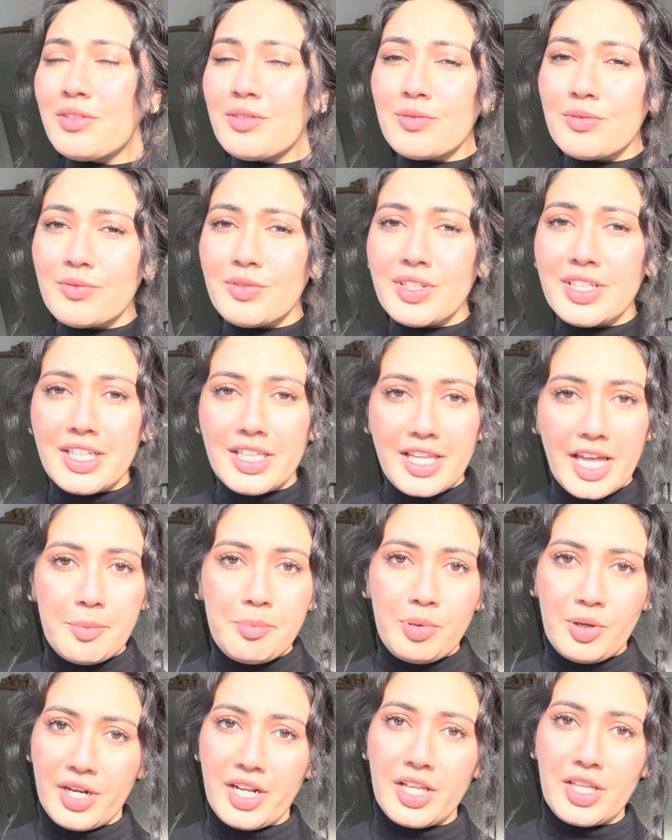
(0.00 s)
don't really like
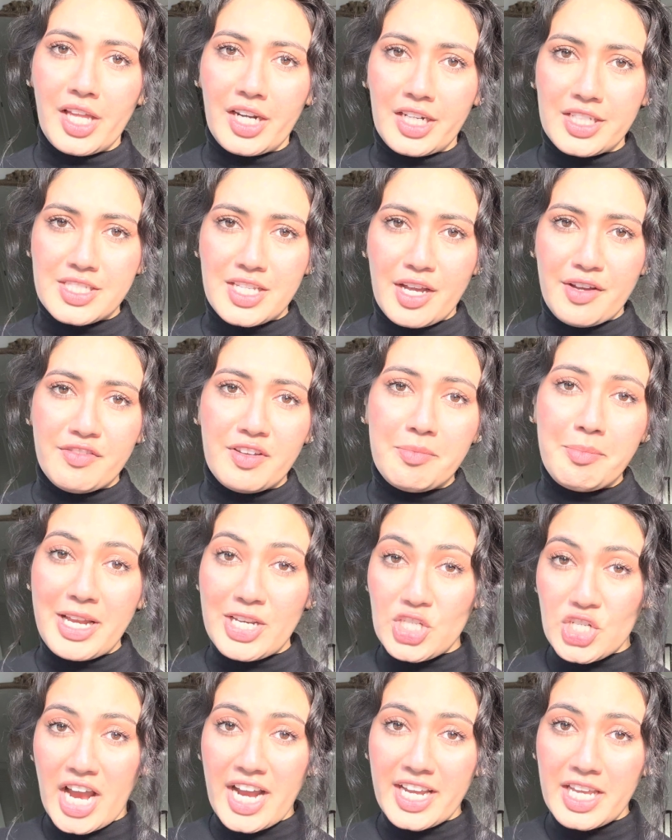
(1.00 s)
putting a lot of stuff in my
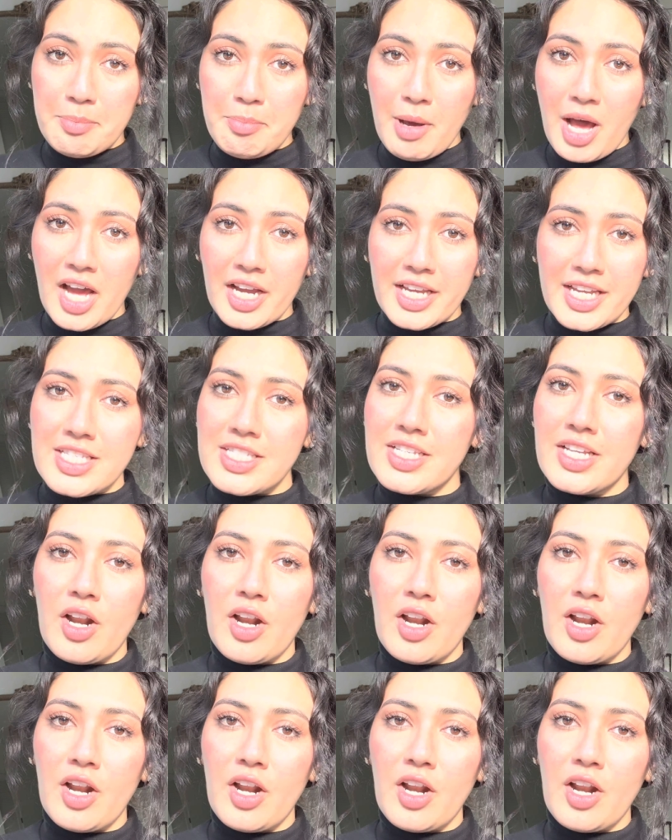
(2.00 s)
jacket pockets.